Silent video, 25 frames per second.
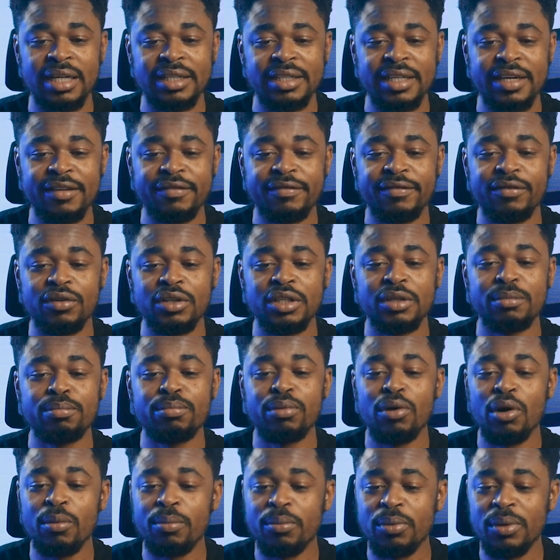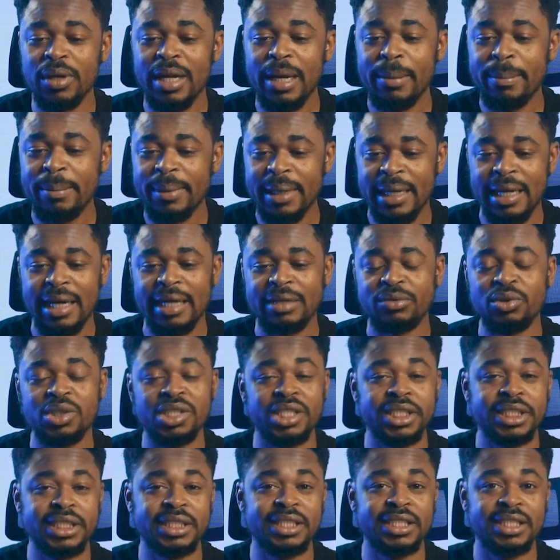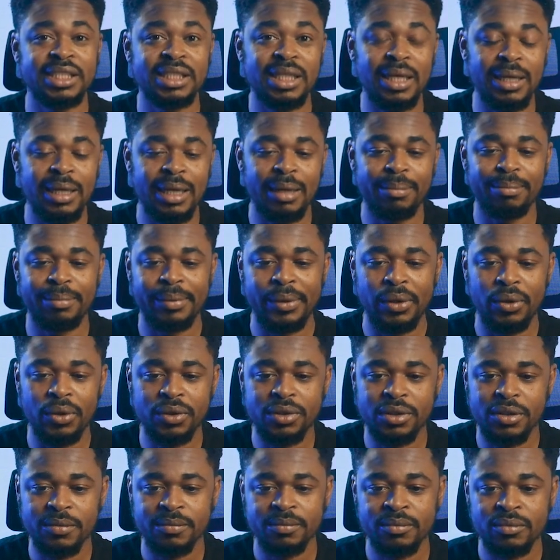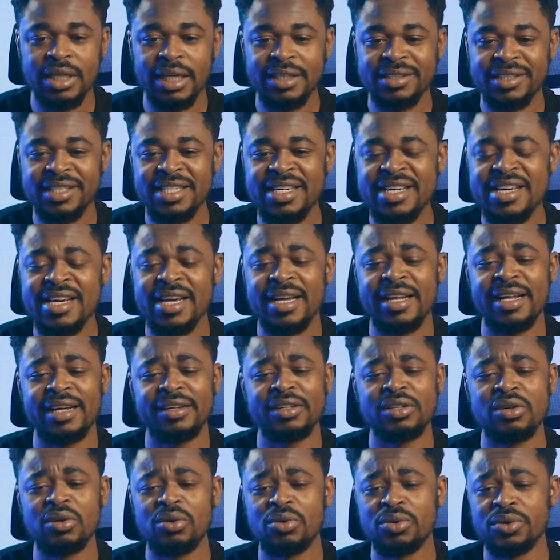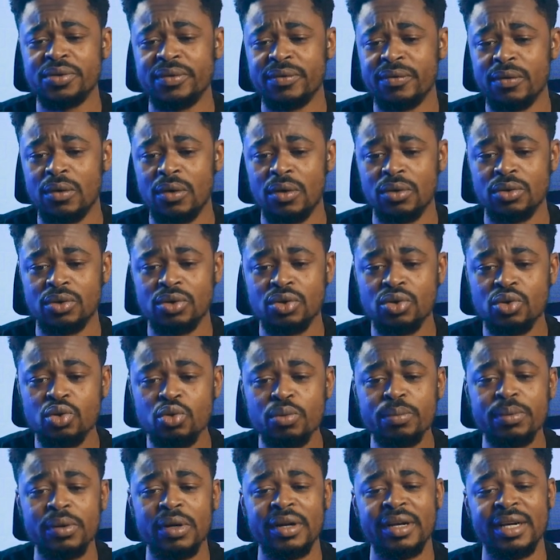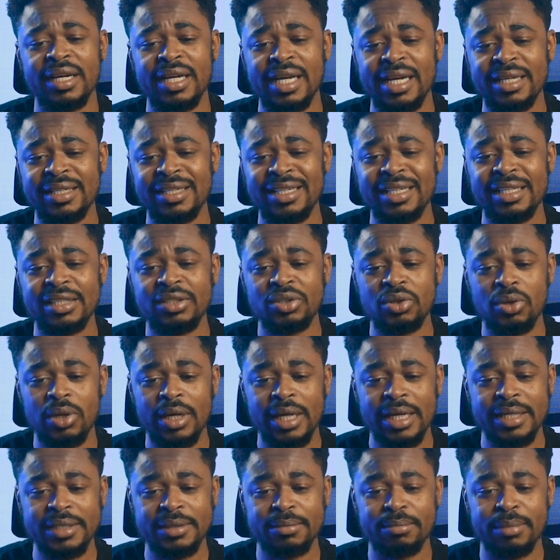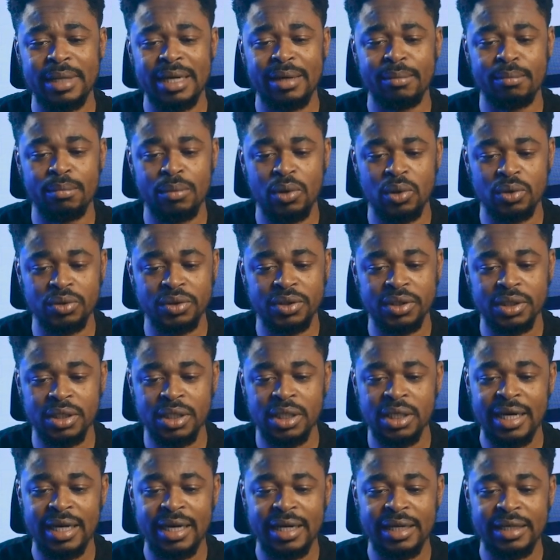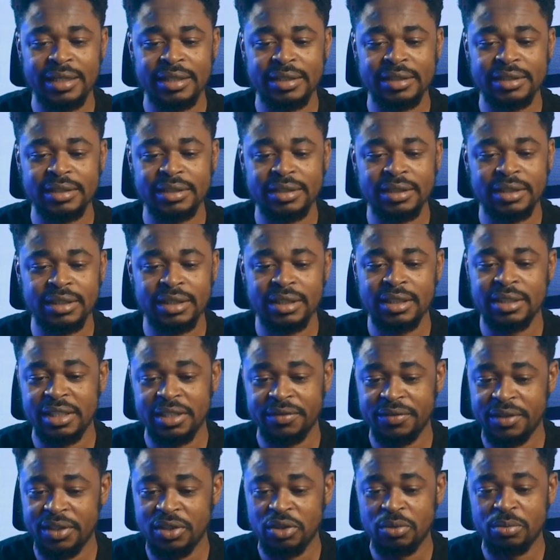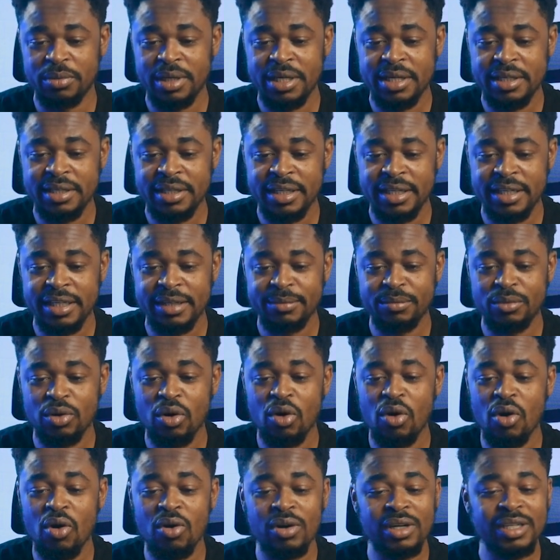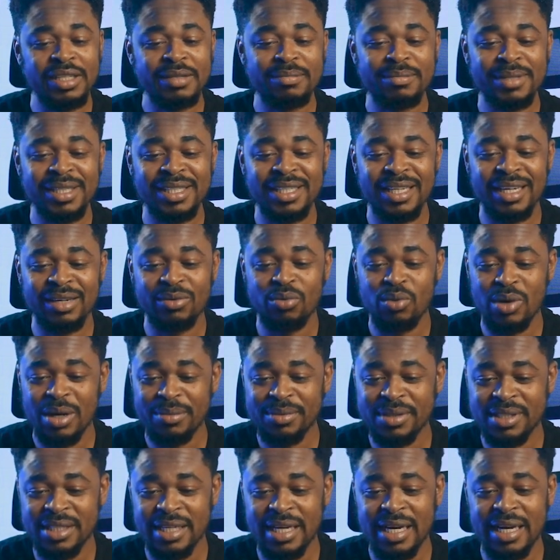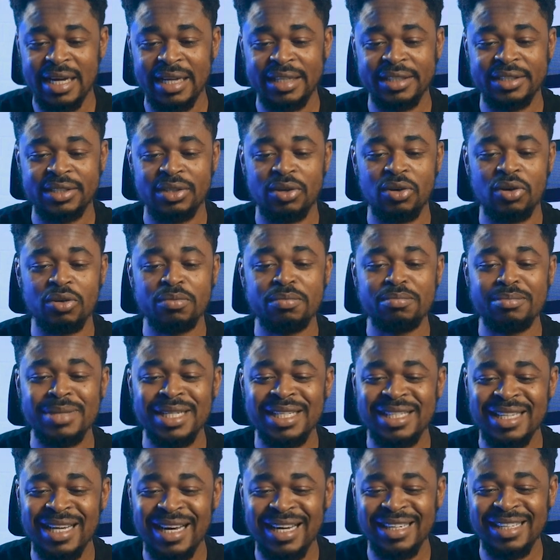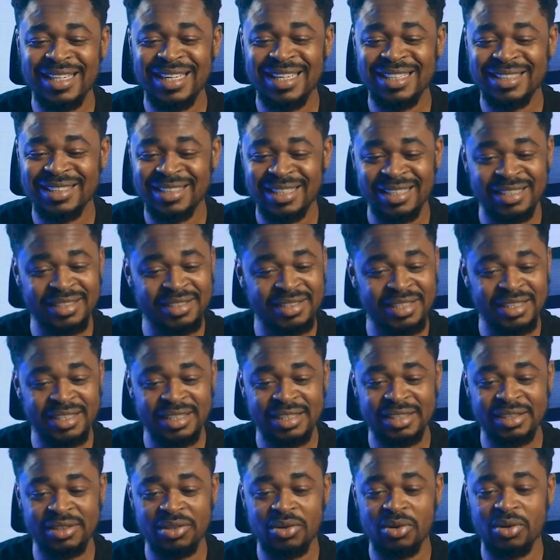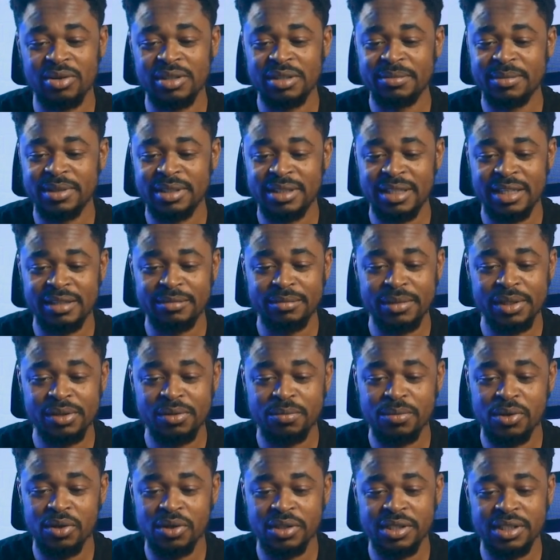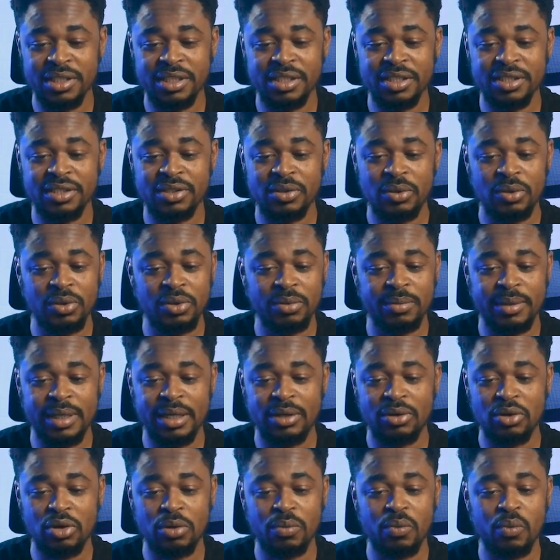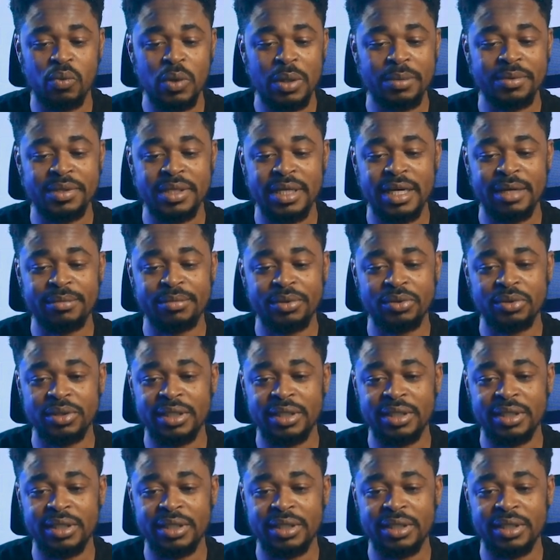And then for the popular plan, which is the Stellar Plus, you can see here that it goes for $2.98 per month. And they give you a domain name, unlimited websites, unmetered SSD, unlimited mailboxes, auto backup, website